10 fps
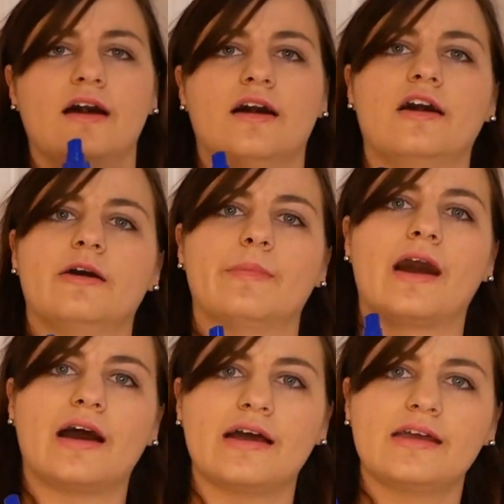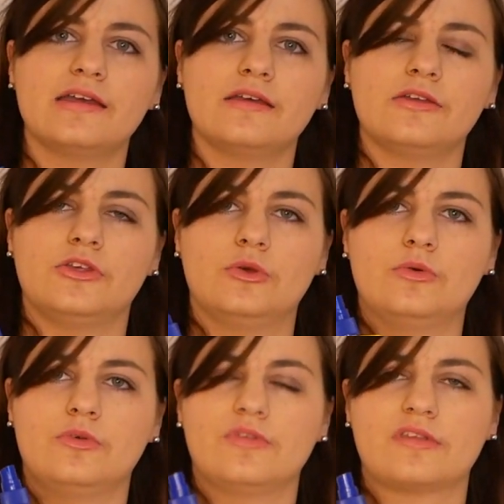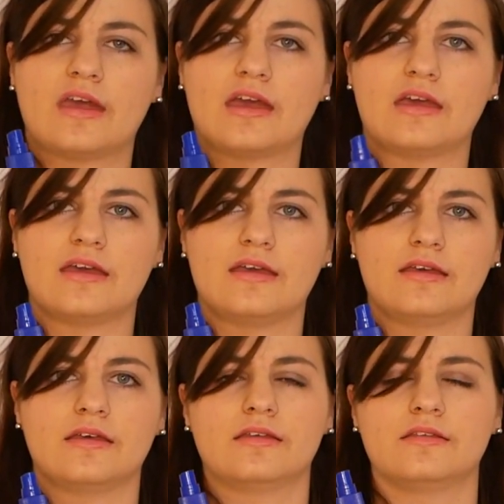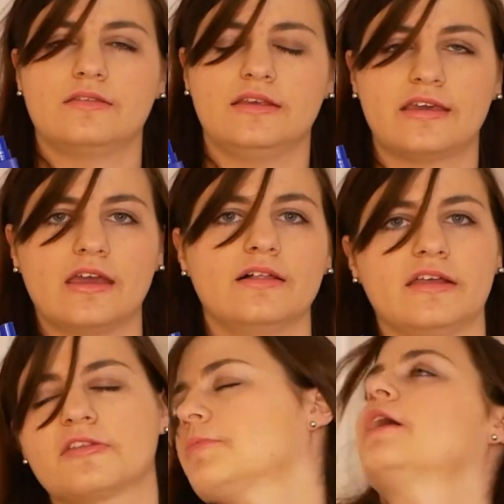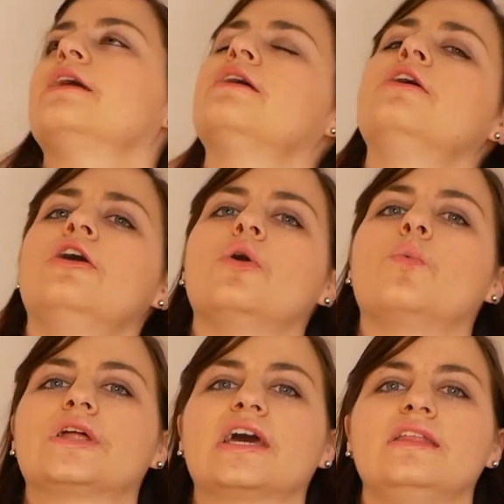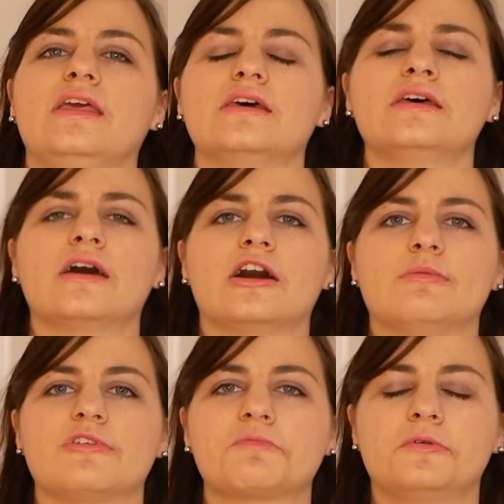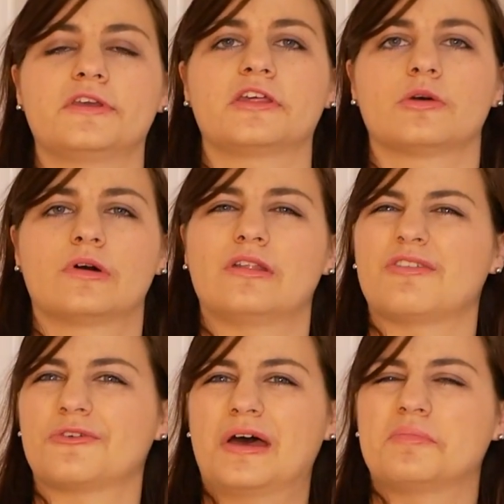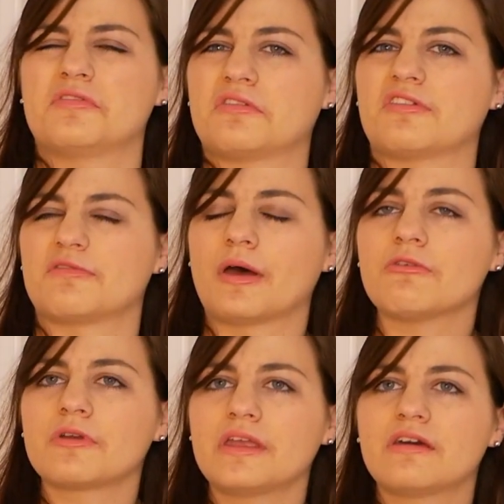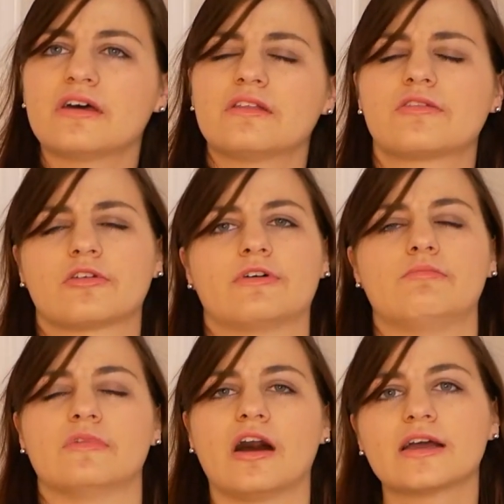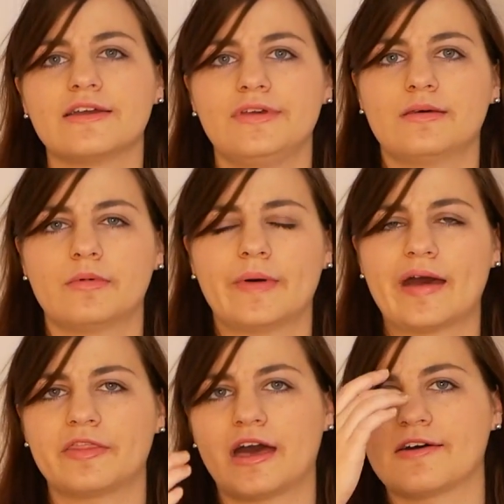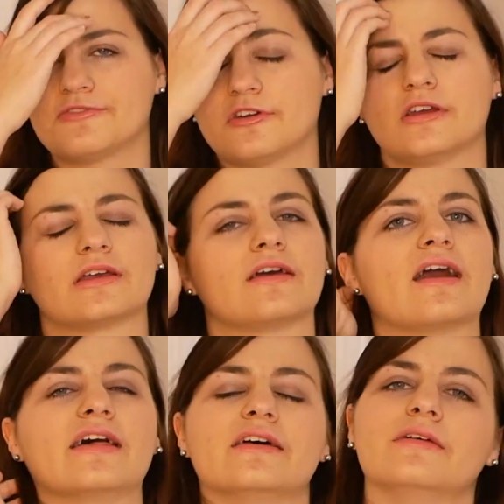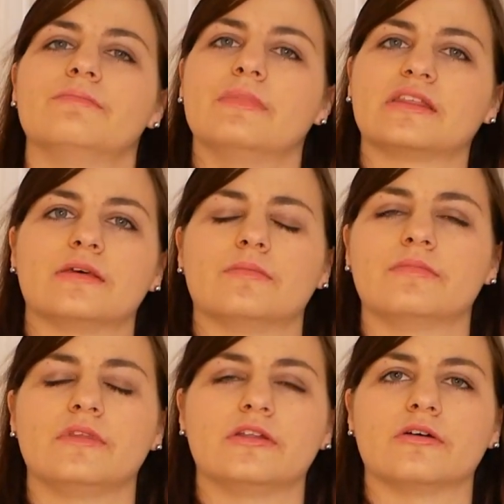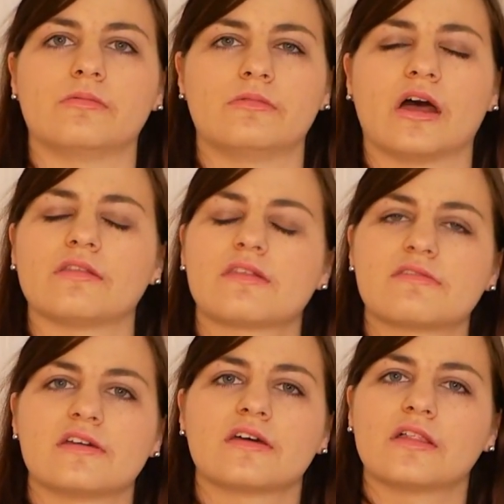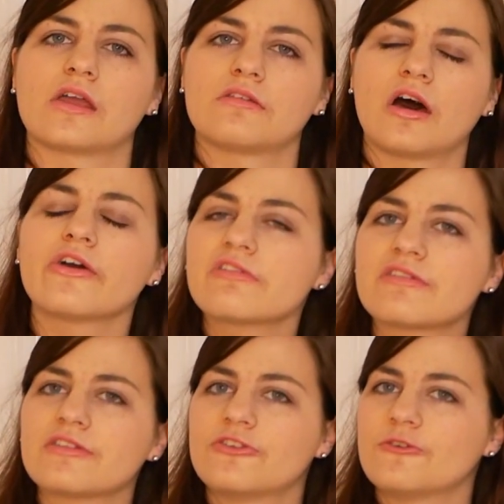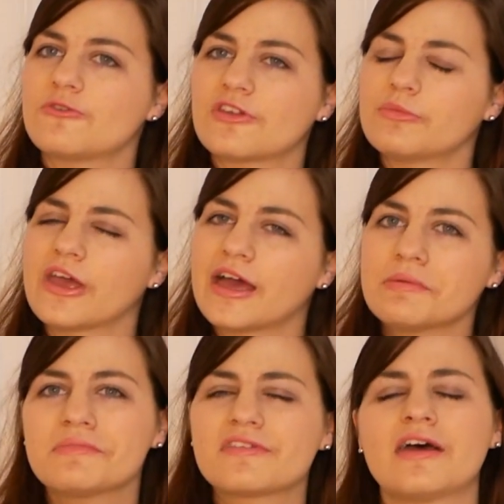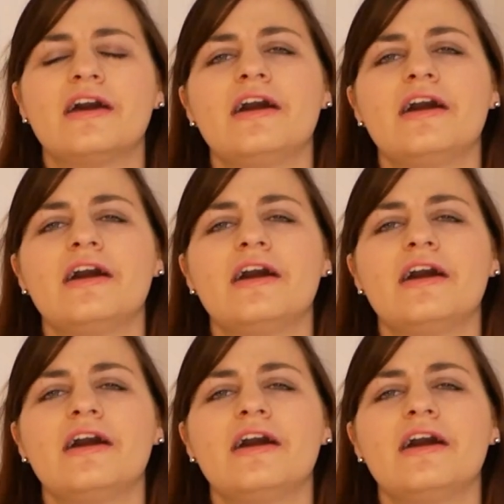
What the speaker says: I use a detangling spray when I need it. This particular one also happens to smell really good, so if I'm not giving them a bath after, it can kind of make them, not stink like dogs do sometimes.